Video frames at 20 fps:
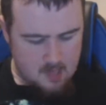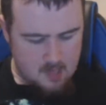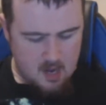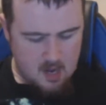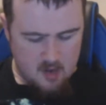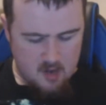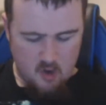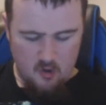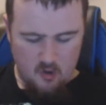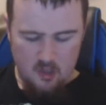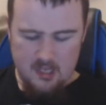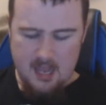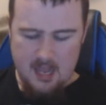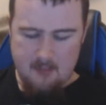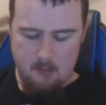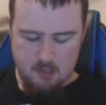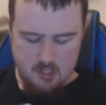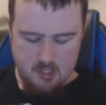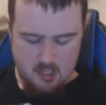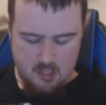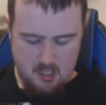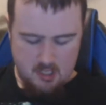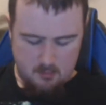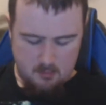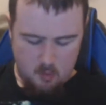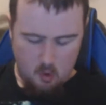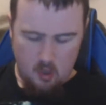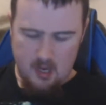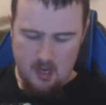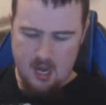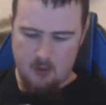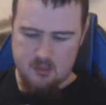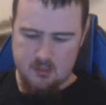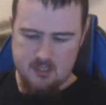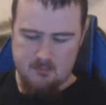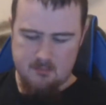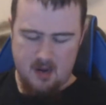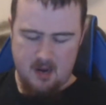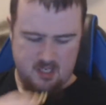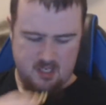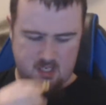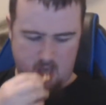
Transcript: really getting much the Okinawan spice.